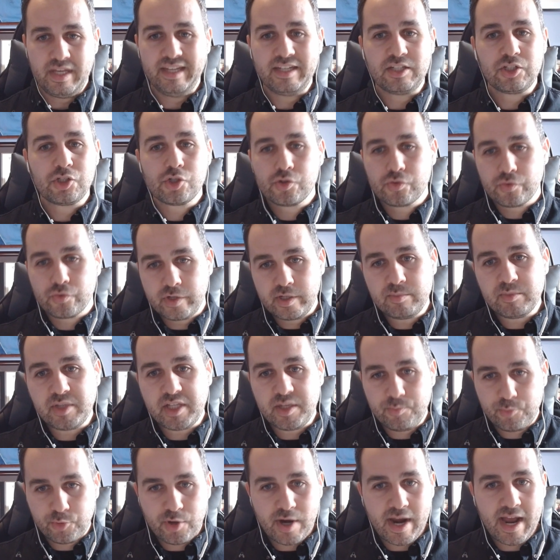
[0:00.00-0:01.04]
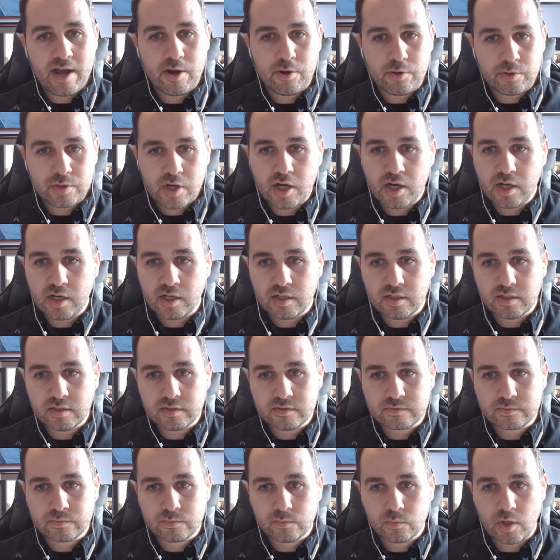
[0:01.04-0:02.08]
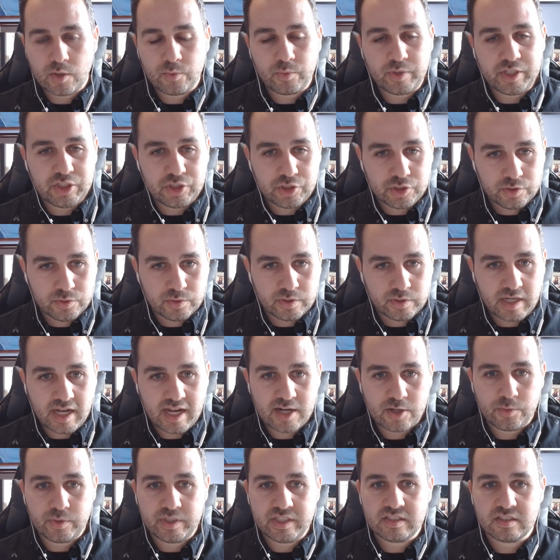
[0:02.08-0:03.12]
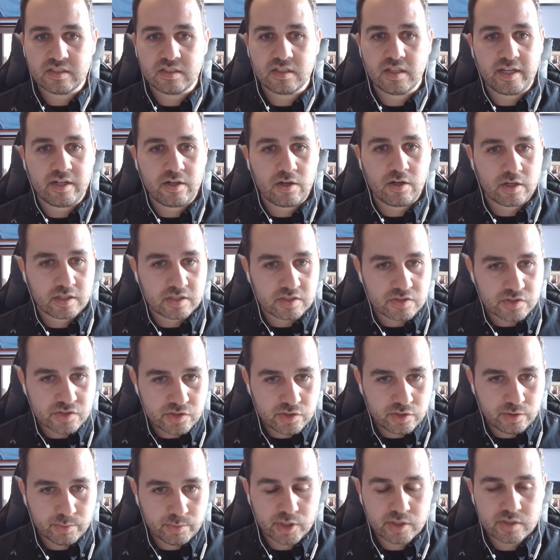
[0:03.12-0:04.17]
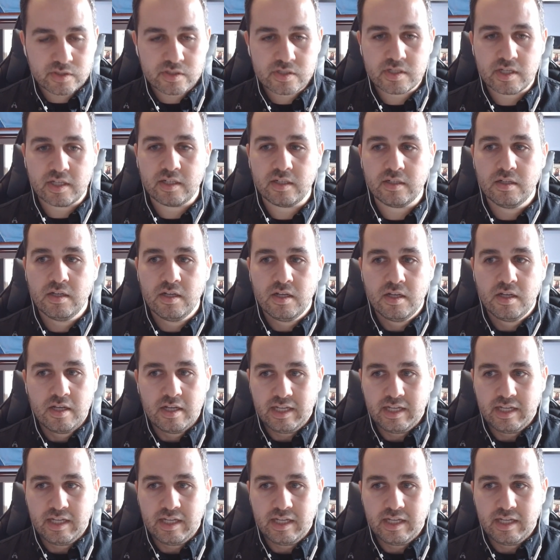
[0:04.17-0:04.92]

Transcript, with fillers: extremely proud of what we do and how we delight our consumers and